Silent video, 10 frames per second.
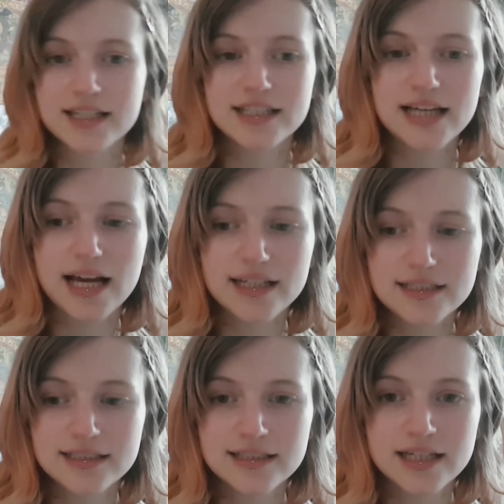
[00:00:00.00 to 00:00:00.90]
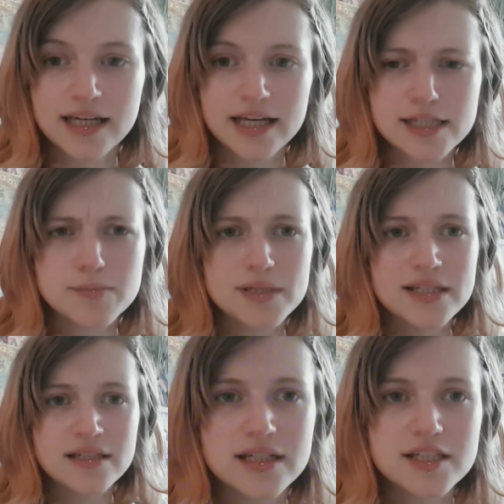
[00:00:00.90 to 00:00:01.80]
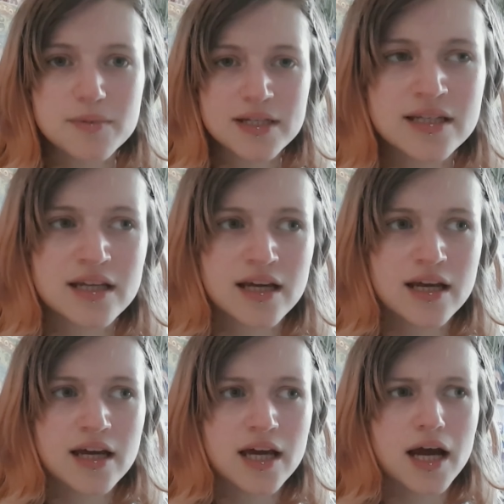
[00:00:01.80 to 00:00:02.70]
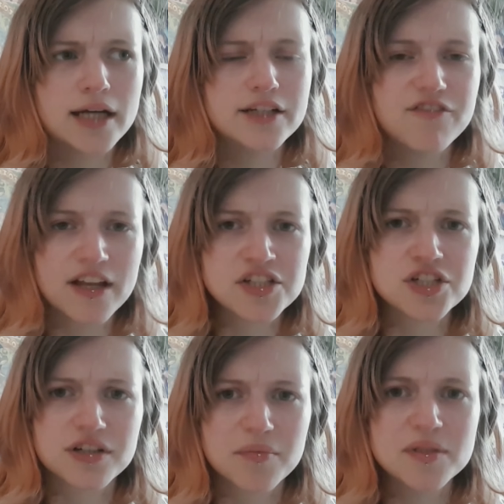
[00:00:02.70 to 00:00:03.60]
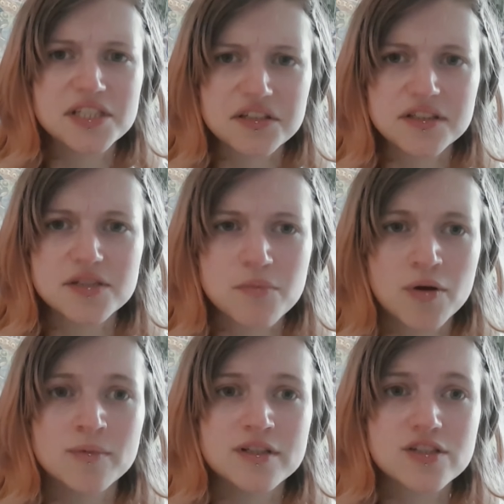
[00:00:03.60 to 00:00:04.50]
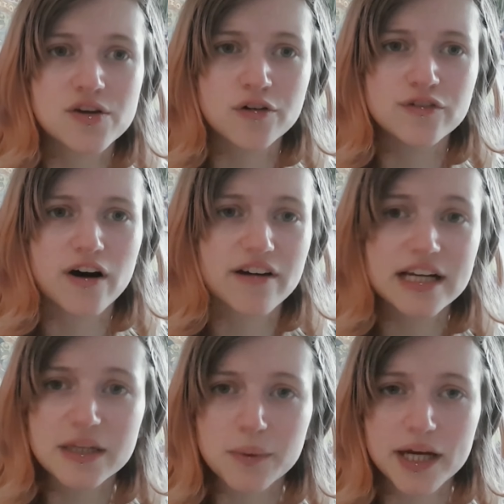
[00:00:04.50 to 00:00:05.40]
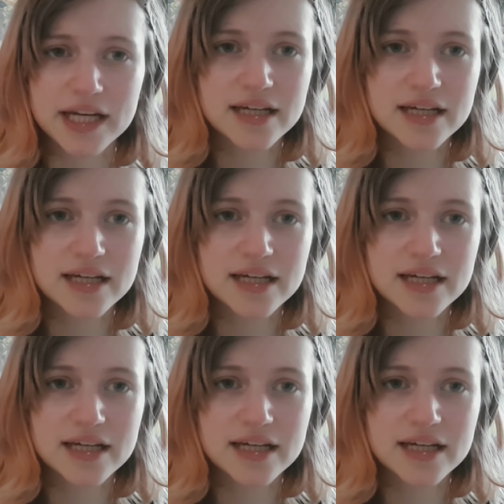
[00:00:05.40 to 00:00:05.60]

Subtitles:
Yeah, it's been an adventure up until this moment so far anyway,